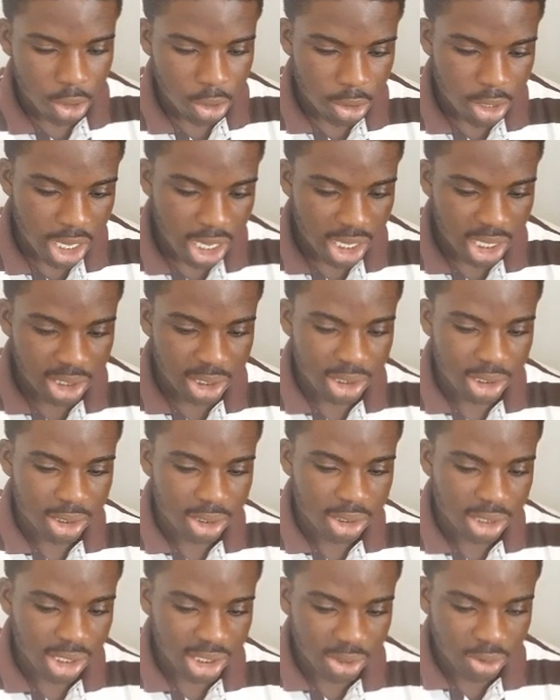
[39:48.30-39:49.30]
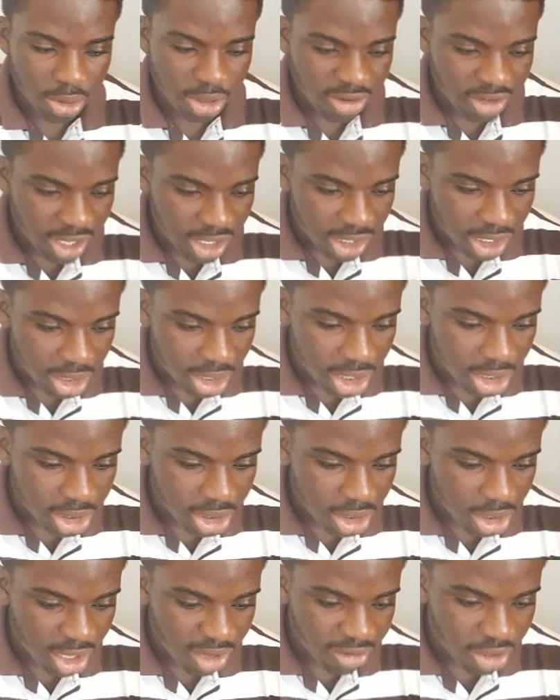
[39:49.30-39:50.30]
Here on the internet,
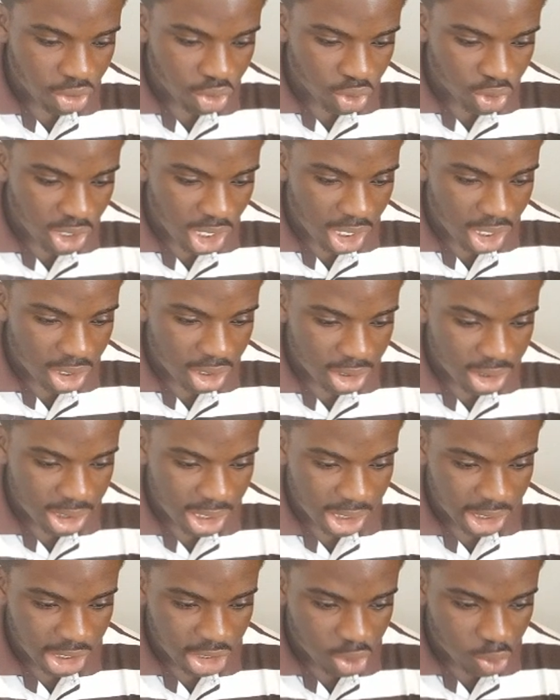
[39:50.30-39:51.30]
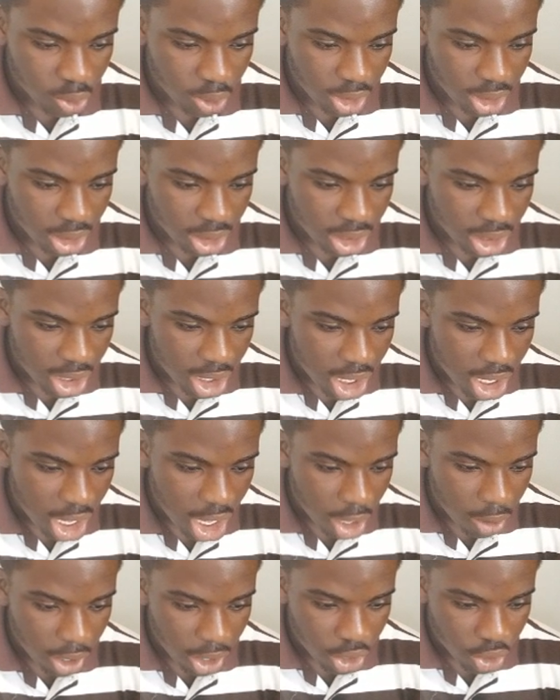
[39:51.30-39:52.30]
have a user, this is a gateway.
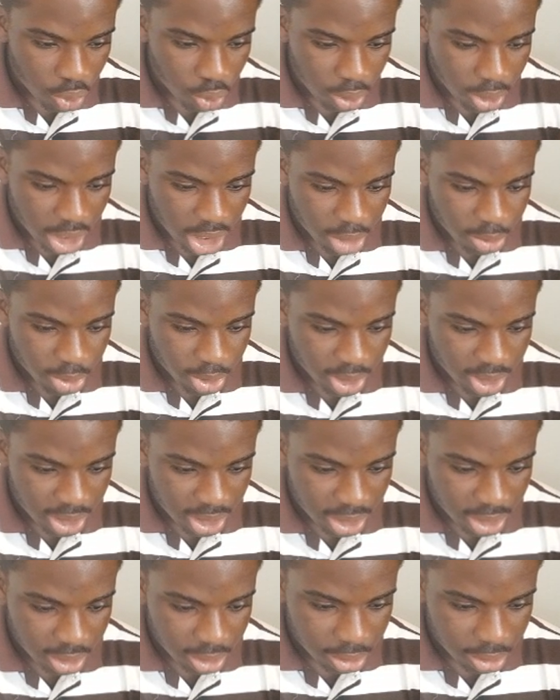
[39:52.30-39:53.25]
How are you? ABC.